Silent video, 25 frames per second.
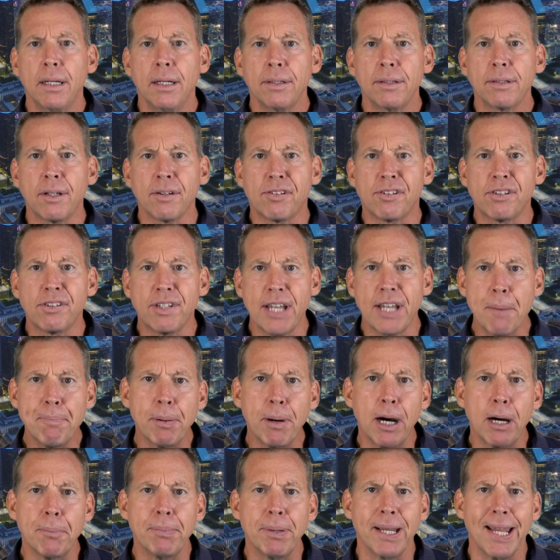to step
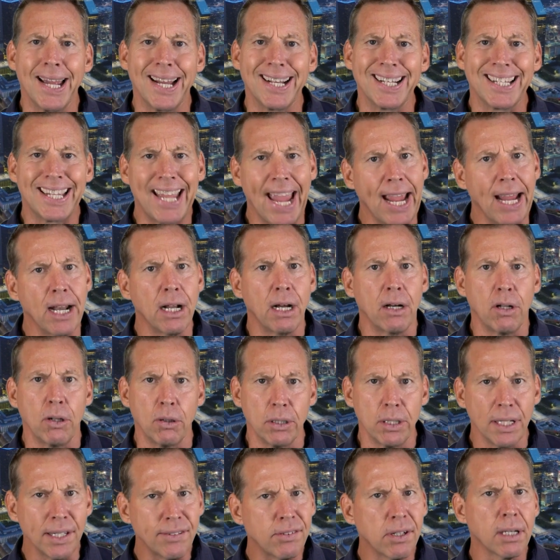up and gain a
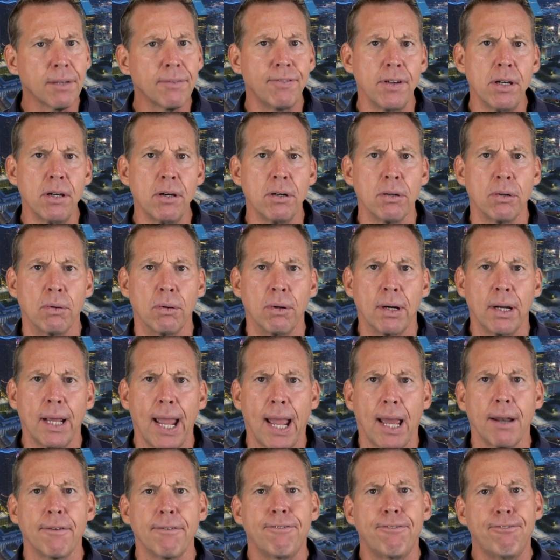holistic view
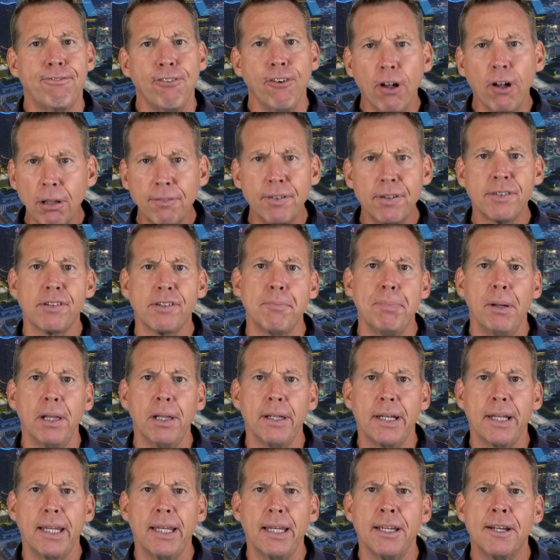and full
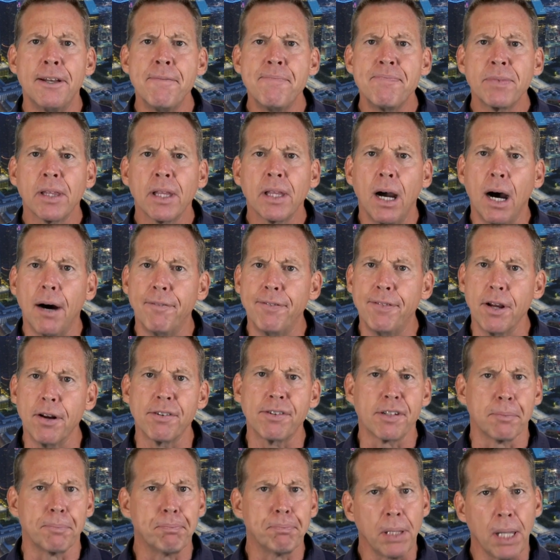visibility of their
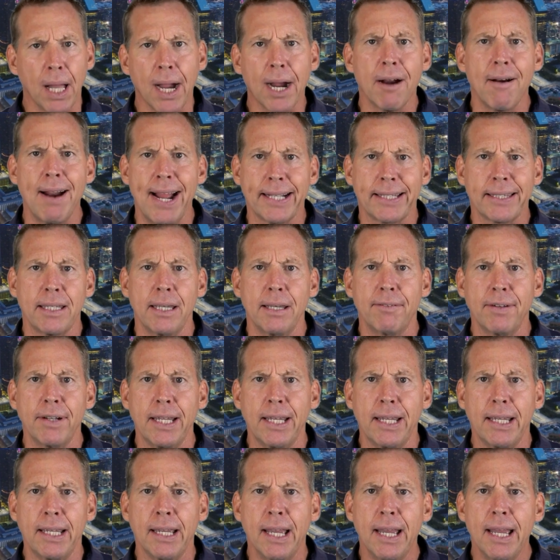supplier
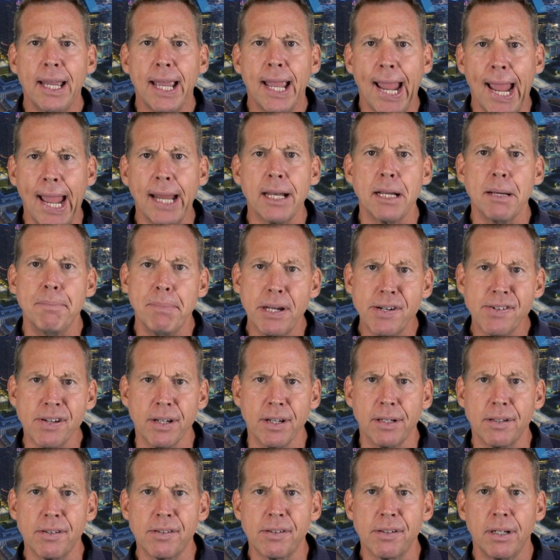activity and
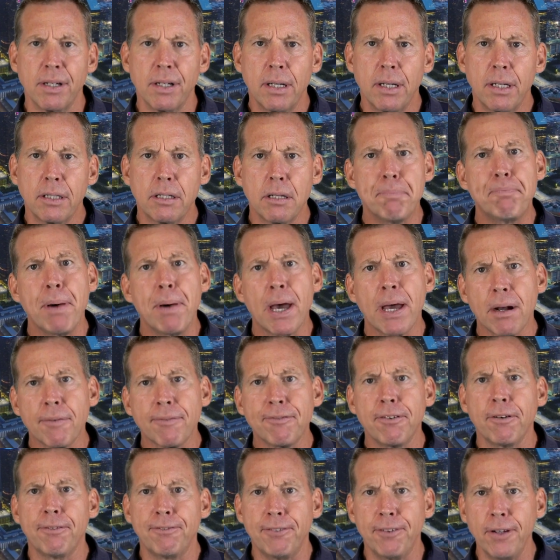emissions to better
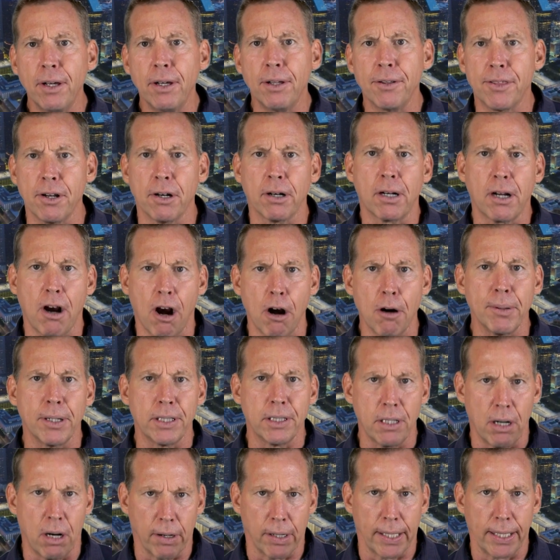fulfill their
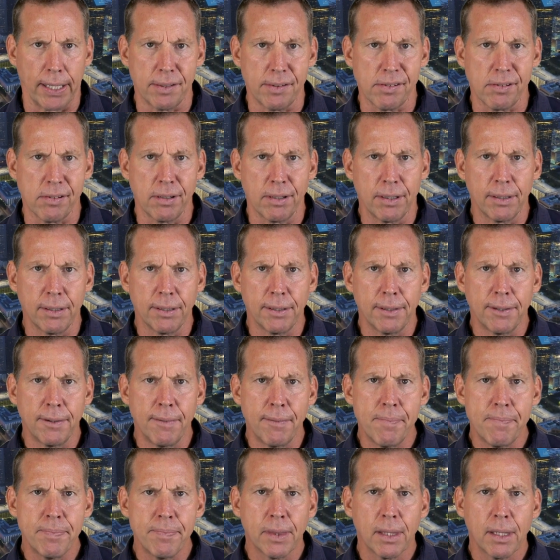carbon targets.
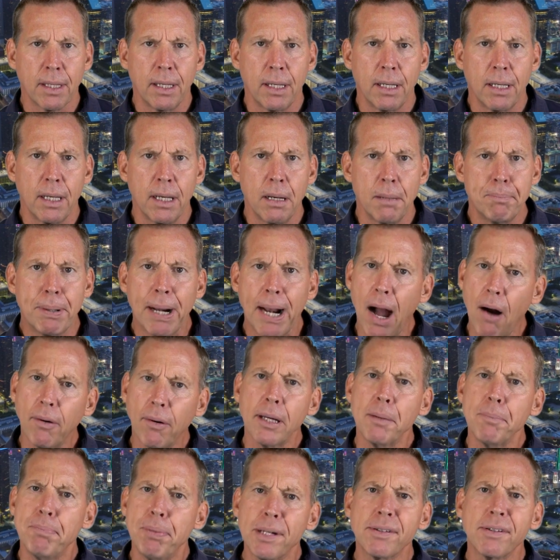But how
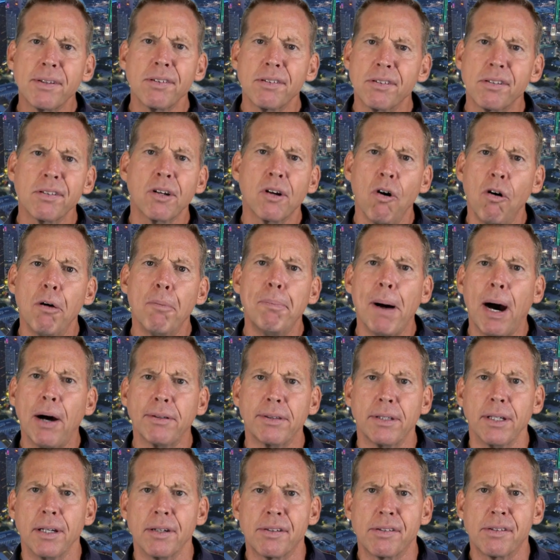can businesses go
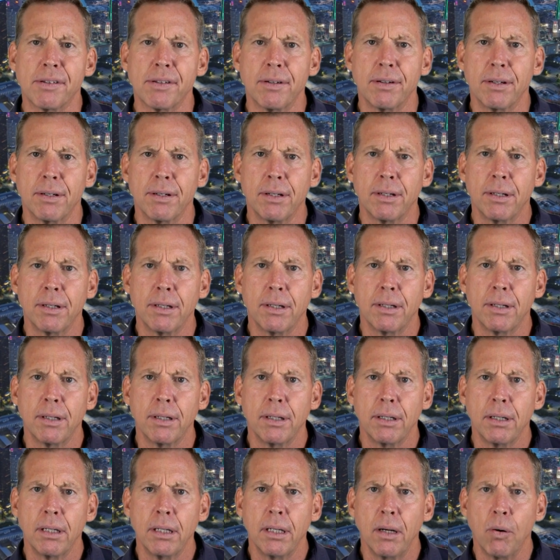about this?
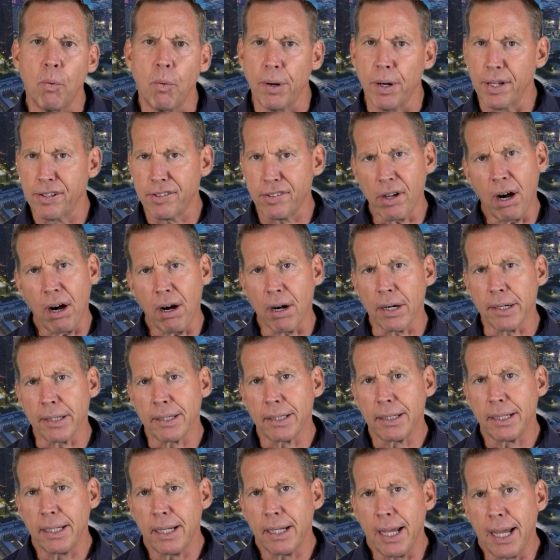Where to start
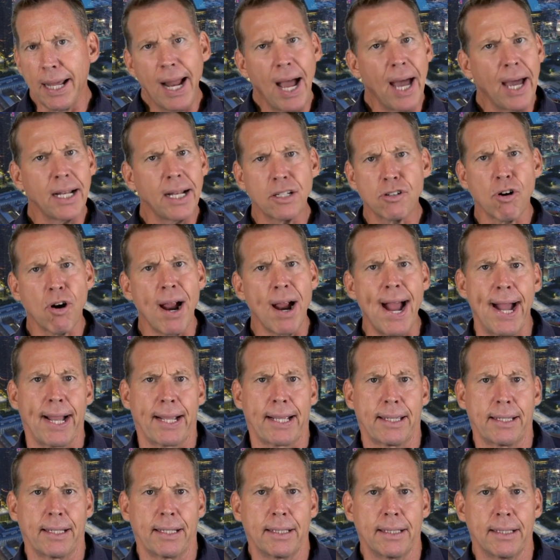and how to
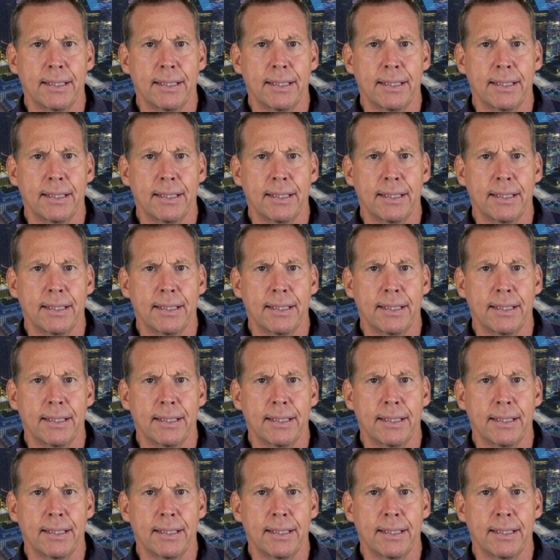track?